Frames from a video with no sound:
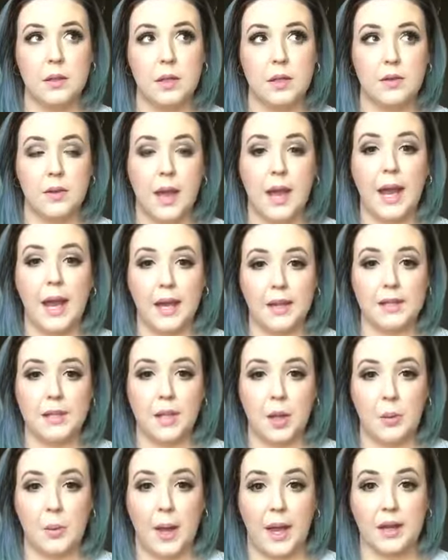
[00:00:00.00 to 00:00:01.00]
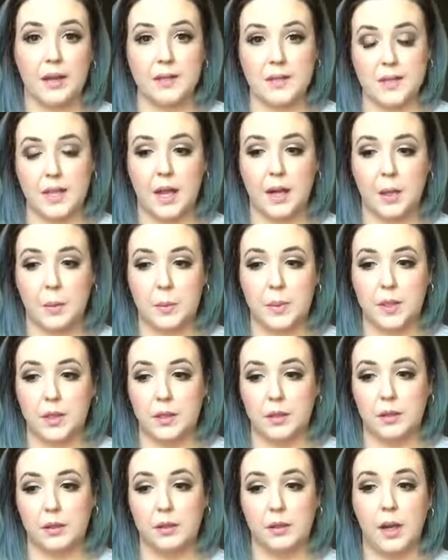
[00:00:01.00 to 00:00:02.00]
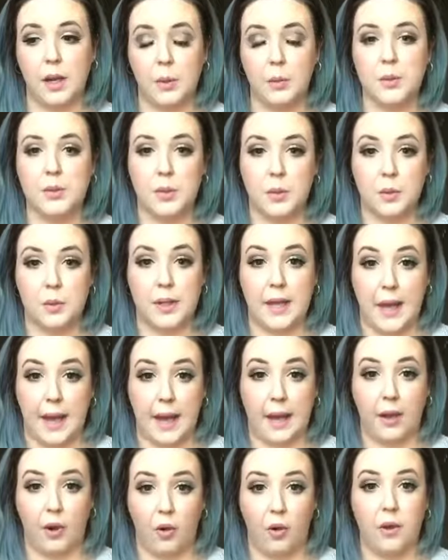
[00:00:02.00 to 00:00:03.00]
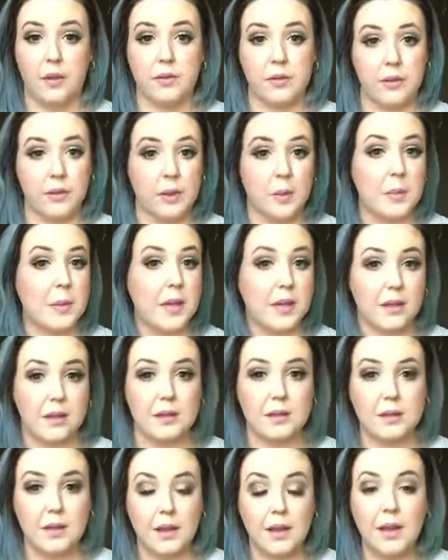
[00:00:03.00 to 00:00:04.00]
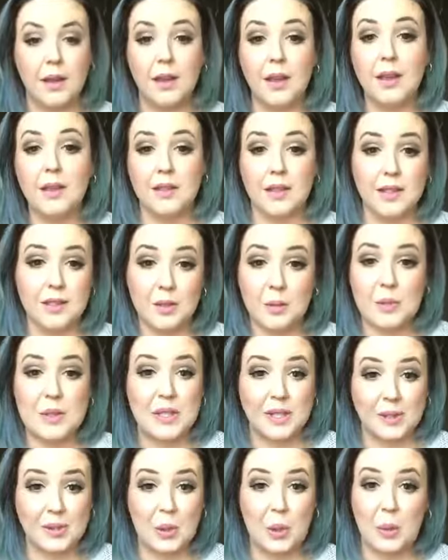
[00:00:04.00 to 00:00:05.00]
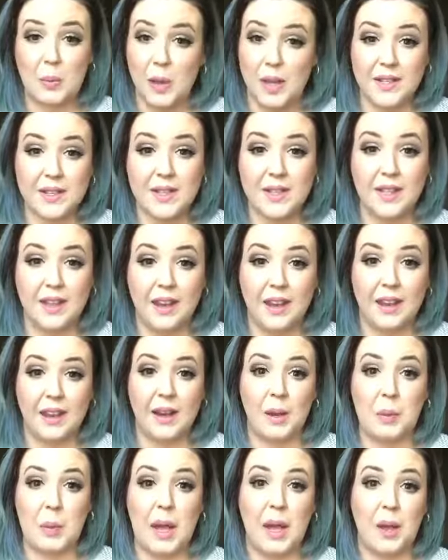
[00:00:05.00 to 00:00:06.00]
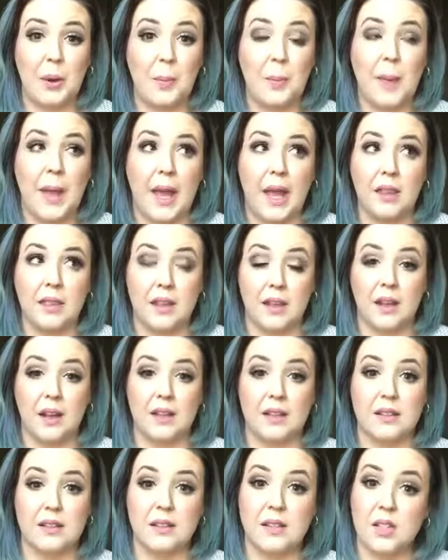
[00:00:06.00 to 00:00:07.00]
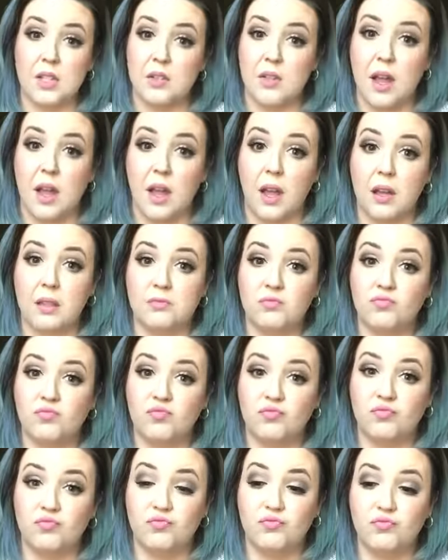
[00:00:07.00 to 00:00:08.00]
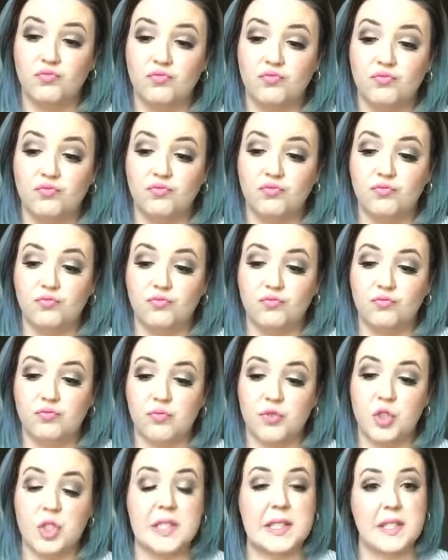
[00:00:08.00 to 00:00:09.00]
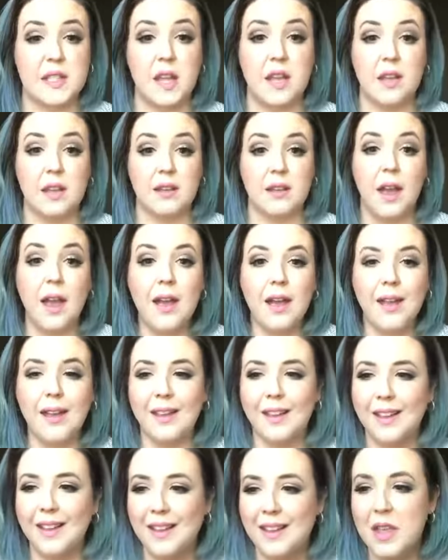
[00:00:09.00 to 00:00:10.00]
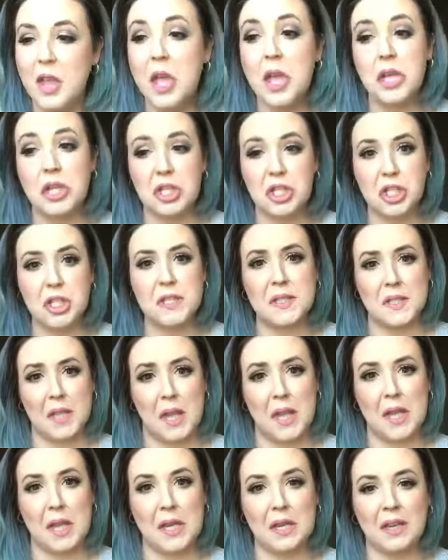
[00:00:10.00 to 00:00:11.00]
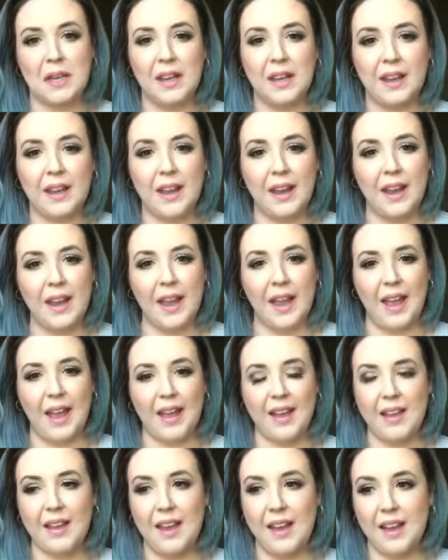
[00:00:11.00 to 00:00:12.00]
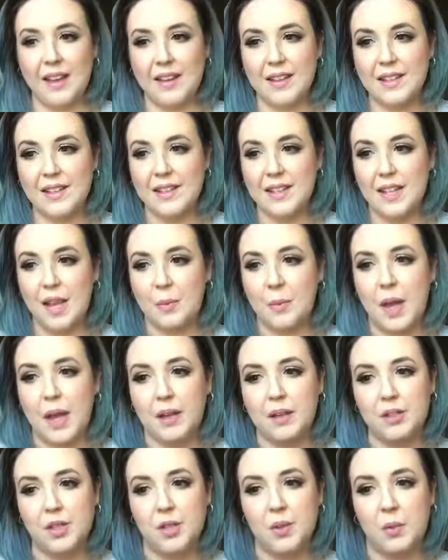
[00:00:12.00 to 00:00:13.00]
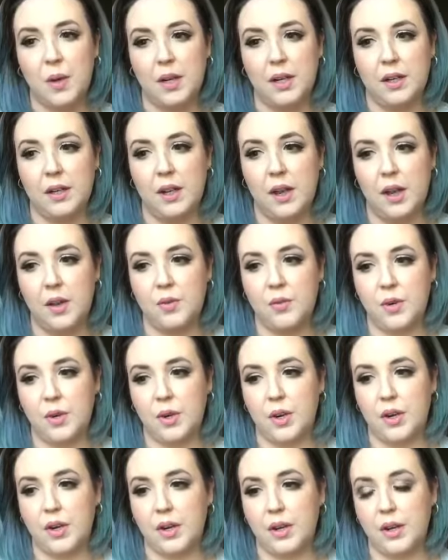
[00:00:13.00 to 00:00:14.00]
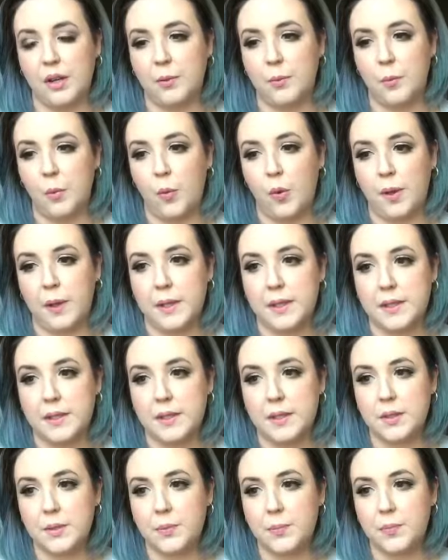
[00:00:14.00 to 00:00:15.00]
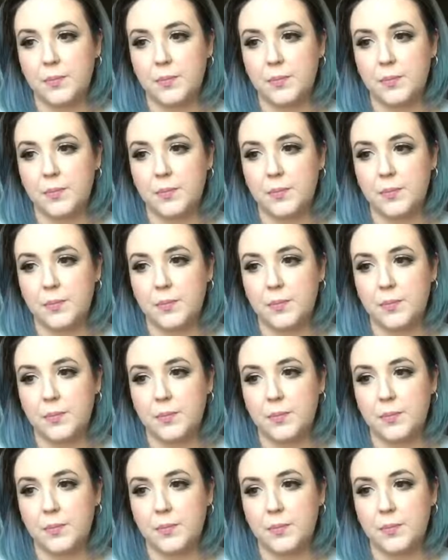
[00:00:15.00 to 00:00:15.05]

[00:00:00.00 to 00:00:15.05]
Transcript: if I had to go back and sign up again, I would totally add on the lip kit. These lipsticks are amazing, and I'm kind of mad that I didn't do that. Just saying. Just saying. Hey guys, I'm kind of just running over what